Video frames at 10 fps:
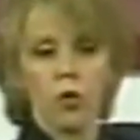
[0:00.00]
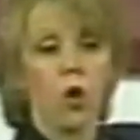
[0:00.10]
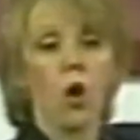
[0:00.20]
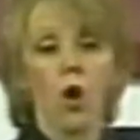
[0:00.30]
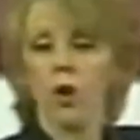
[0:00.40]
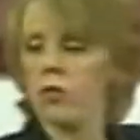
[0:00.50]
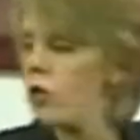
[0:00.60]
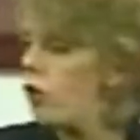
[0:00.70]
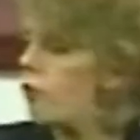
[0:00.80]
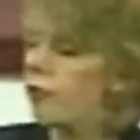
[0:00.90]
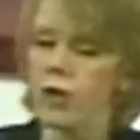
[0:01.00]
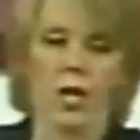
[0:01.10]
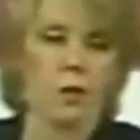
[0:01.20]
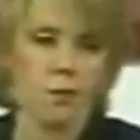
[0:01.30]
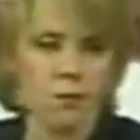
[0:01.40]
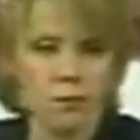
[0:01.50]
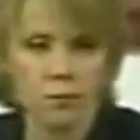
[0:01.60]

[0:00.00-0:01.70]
The cause for him.